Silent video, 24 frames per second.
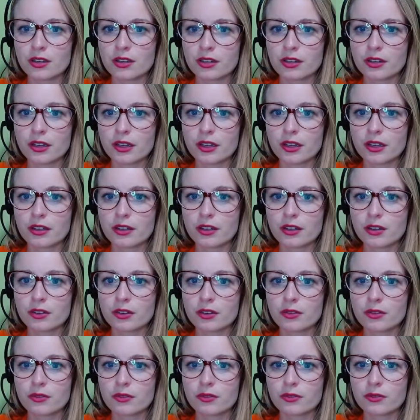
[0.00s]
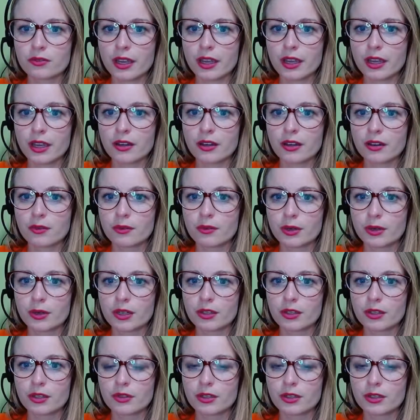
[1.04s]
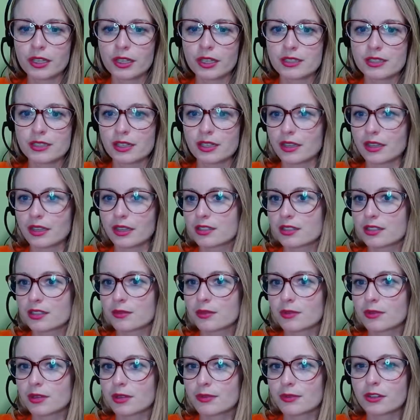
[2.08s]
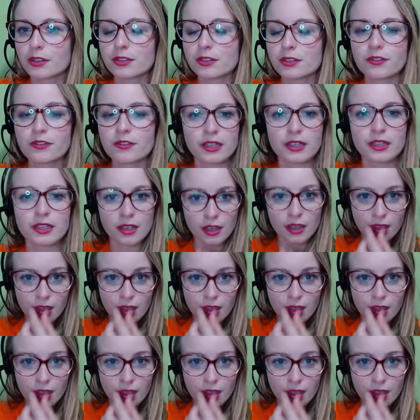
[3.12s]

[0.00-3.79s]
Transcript: You gotta go right on where you clicked, and that's sometimes hard to find.